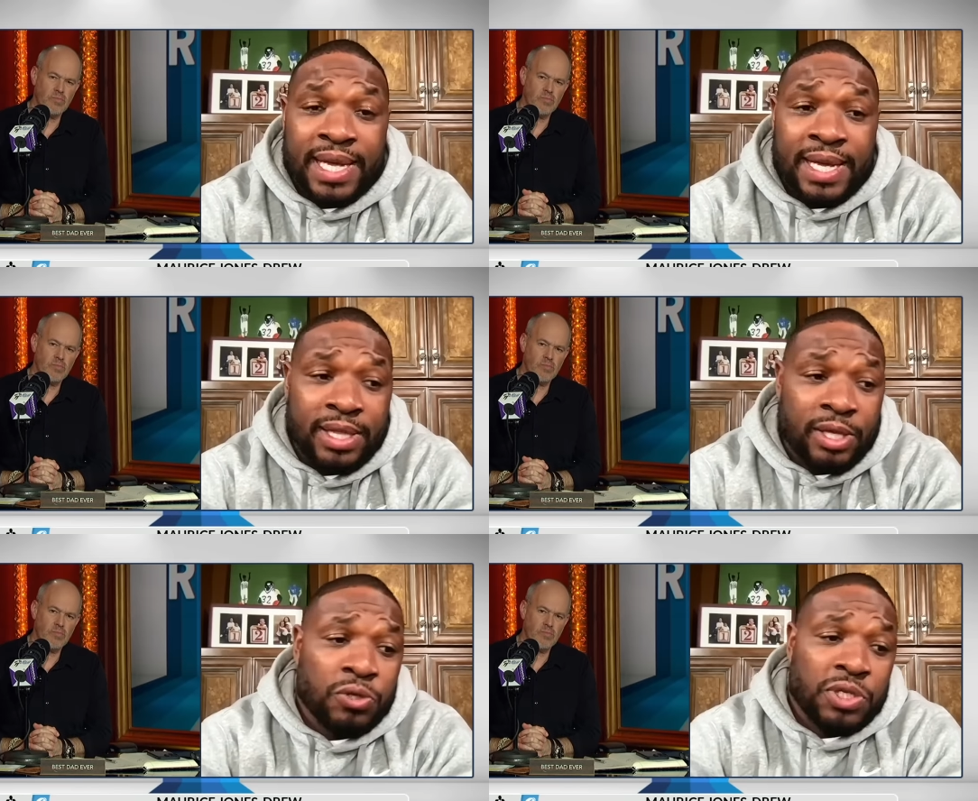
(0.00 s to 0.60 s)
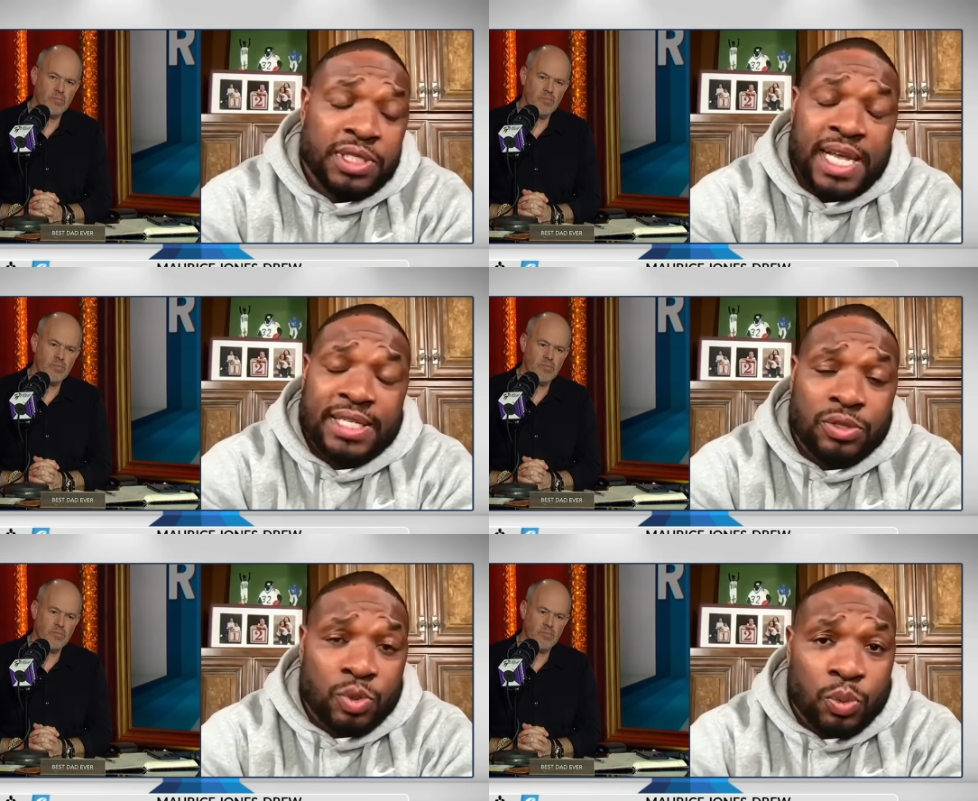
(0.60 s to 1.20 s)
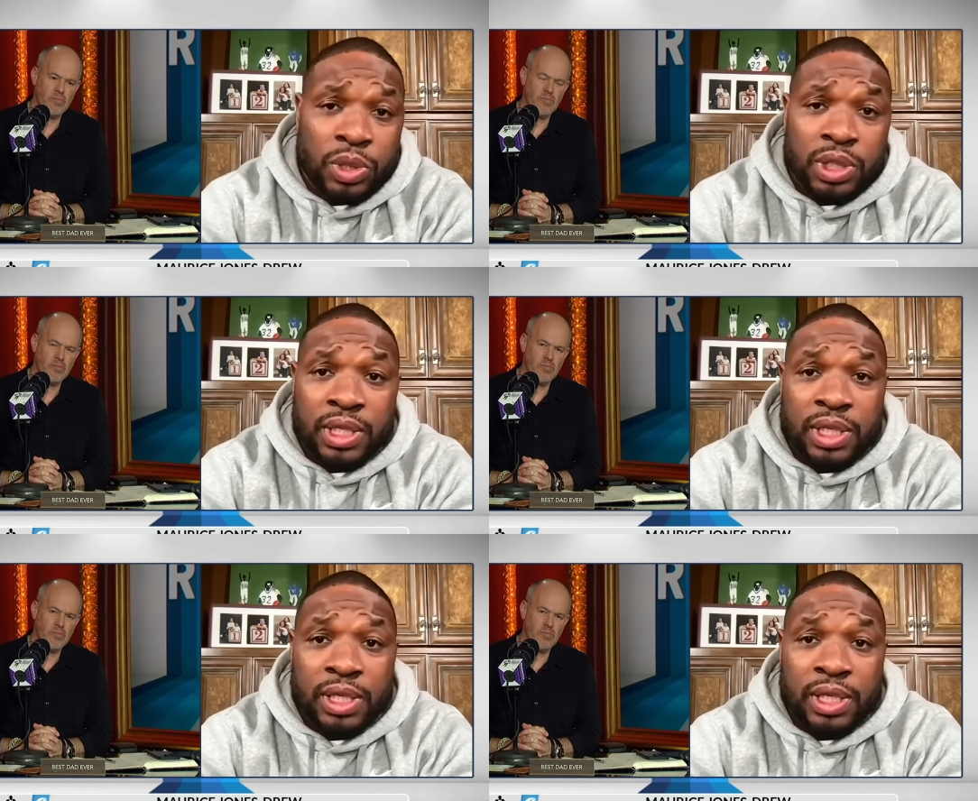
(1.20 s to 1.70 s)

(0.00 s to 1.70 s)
Speaker 1: day, the Houston Texans were really